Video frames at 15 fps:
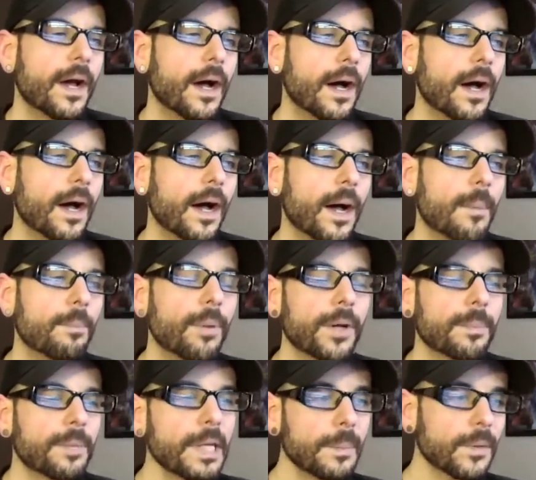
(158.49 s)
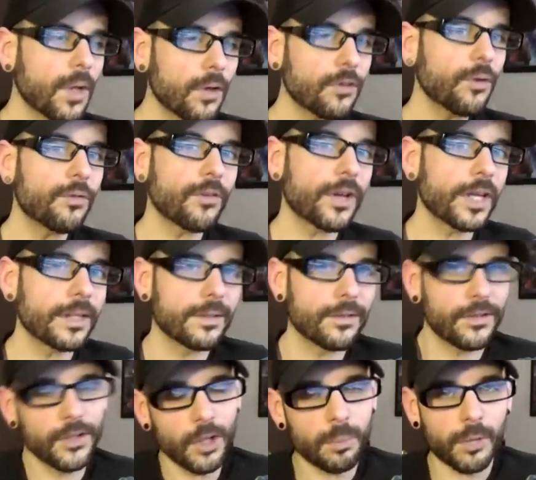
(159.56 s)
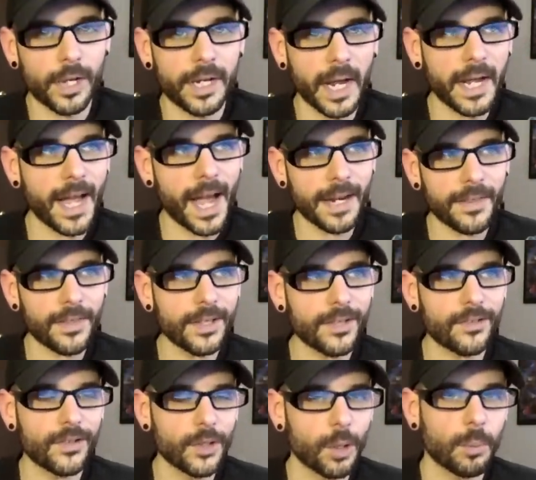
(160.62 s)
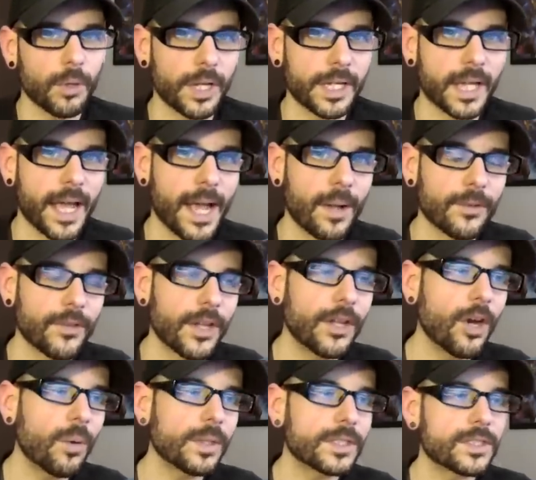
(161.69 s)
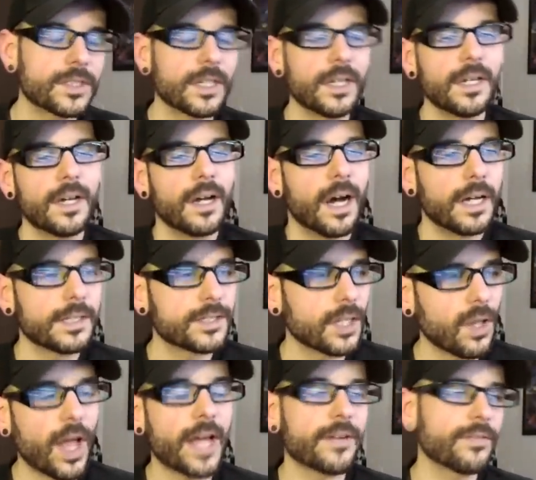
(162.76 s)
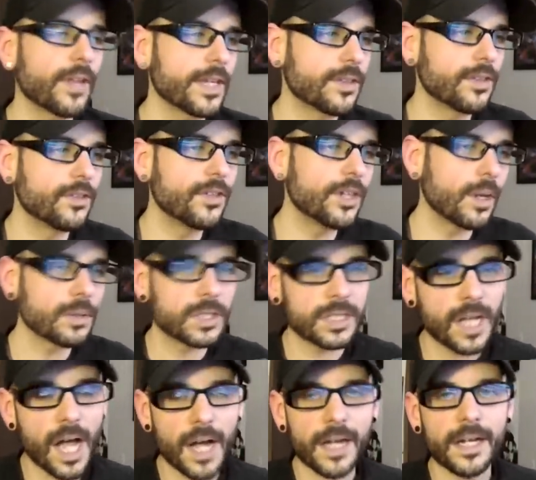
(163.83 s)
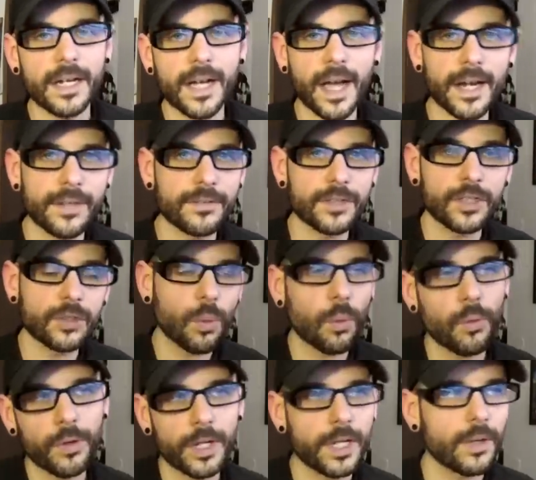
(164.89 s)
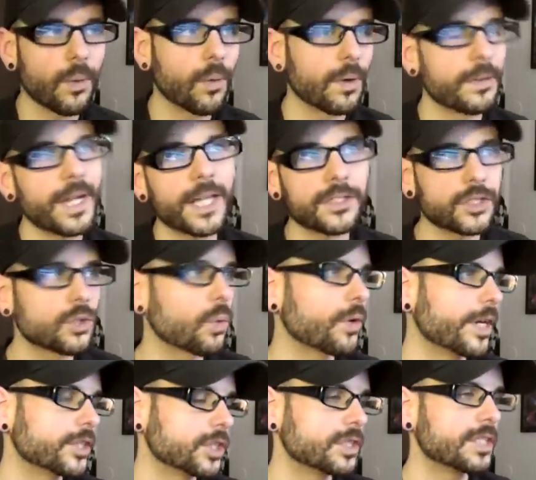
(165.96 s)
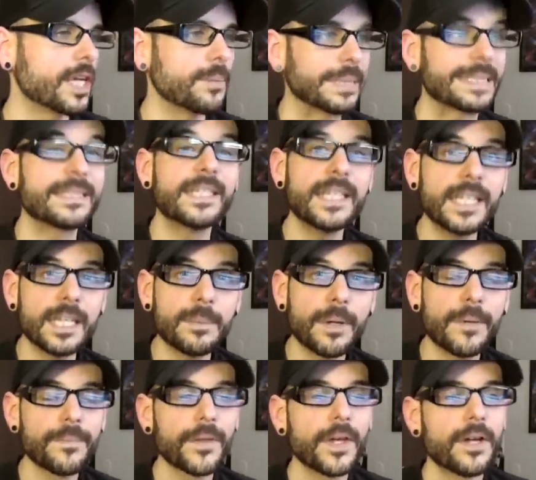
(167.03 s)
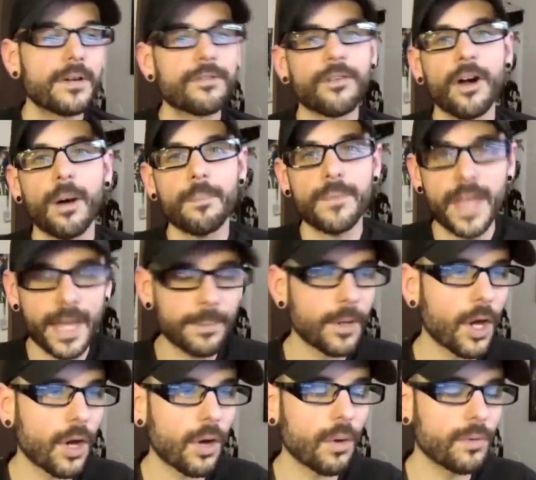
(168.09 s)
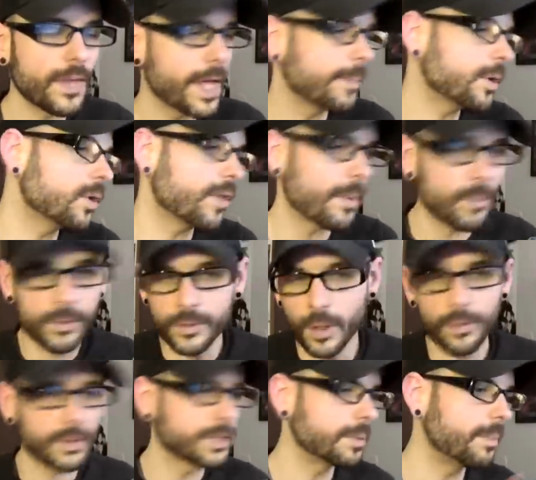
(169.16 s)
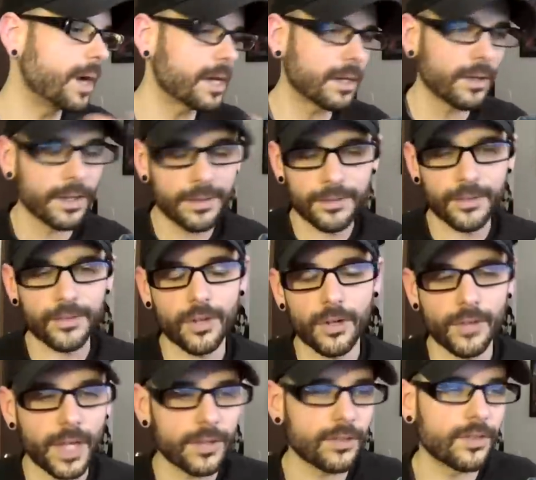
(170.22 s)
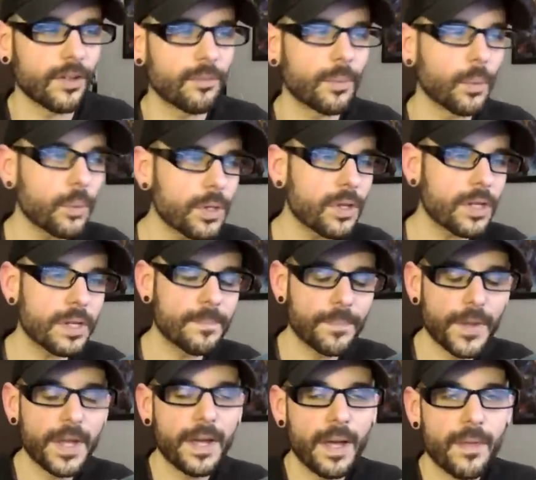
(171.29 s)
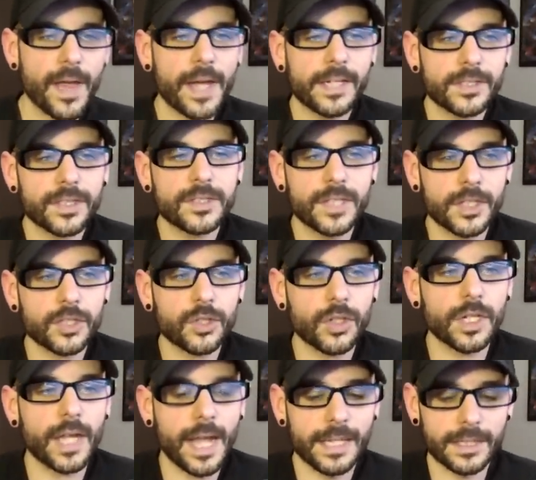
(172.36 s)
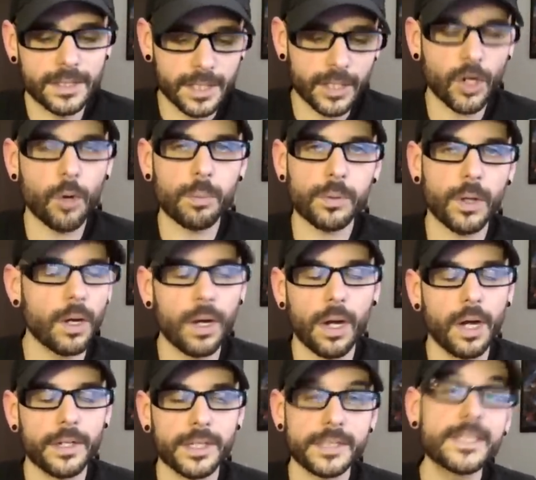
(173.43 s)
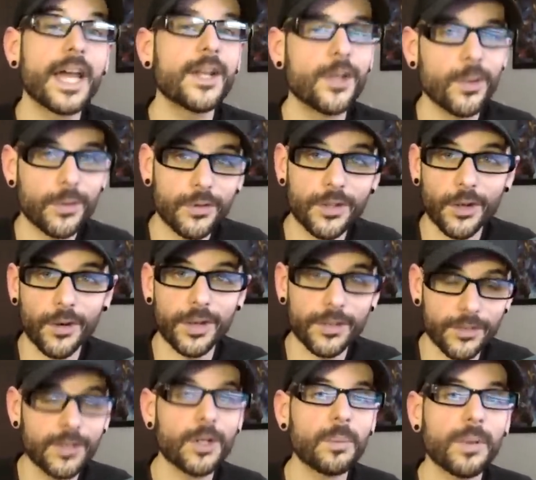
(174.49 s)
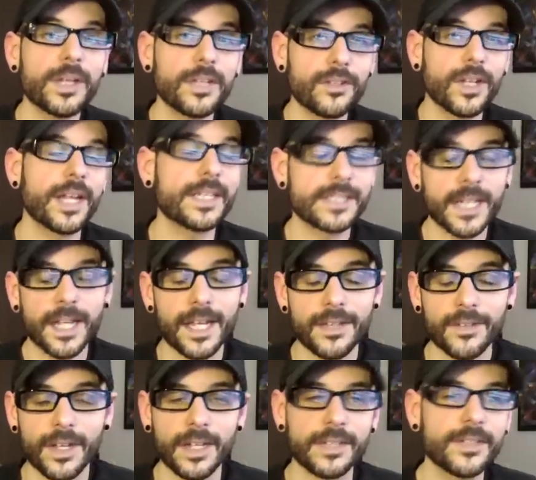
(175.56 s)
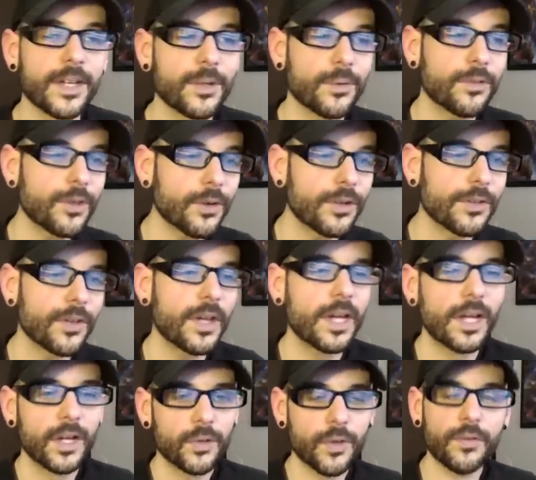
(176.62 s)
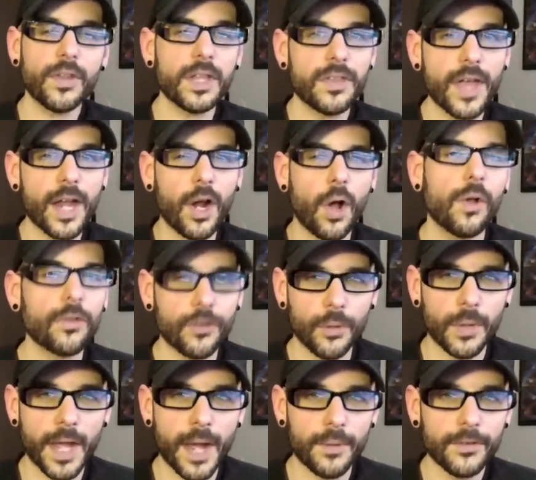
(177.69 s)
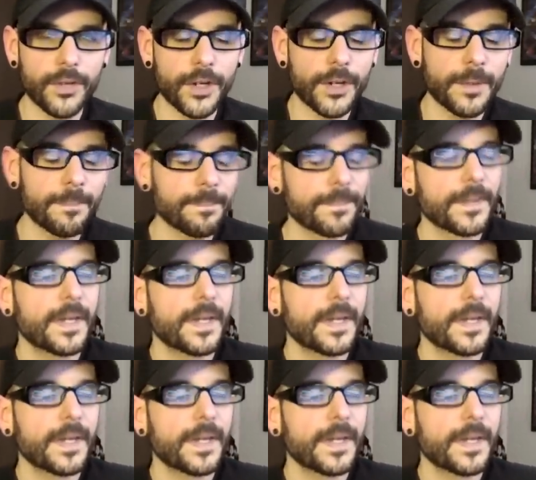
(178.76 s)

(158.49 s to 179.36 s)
Um, but people also forget Xenoblade. I kind of think Xenoblade counts. I know it's it's a lot of like the Xenosaga kind of story, or not story, I should say, but team from Namco, Namco that moved over to Monolith to start that stuff. But really, that is essentially a Xeno, uh, a Nintendo series. Xenoblade is an is a Nintendo series, so I feel like that also counts here.